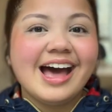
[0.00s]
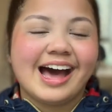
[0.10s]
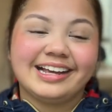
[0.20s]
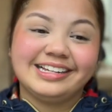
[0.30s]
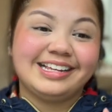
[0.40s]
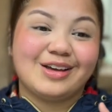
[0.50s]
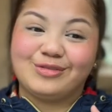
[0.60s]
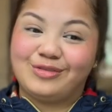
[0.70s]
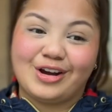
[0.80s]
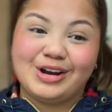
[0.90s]
I can get
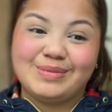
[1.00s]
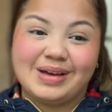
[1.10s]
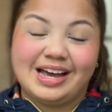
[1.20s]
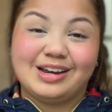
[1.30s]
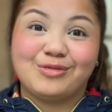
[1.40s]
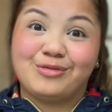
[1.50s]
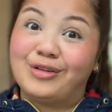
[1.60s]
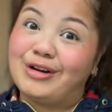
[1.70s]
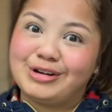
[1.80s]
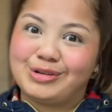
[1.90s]
very mad
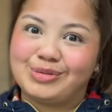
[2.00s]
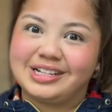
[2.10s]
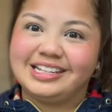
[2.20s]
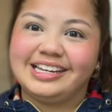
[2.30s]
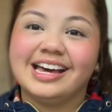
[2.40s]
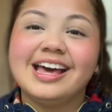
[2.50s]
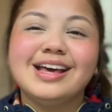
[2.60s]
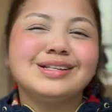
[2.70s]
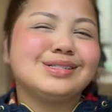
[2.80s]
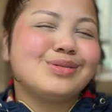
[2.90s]
very quickly.
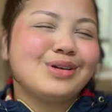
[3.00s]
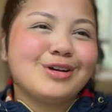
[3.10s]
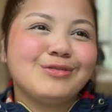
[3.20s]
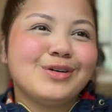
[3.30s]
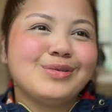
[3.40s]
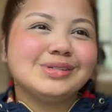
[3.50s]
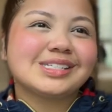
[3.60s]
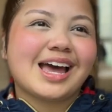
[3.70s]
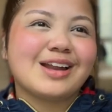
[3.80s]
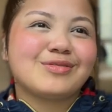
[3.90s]
So earphones
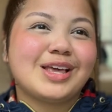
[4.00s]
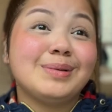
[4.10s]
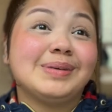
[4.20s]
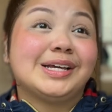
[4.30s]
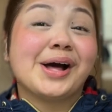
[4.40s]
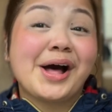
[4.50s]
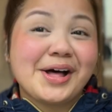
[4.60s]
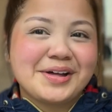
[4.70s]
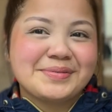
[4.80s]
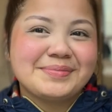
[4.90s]
kind of keep me
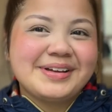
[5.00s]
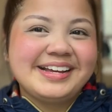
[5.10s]
calm.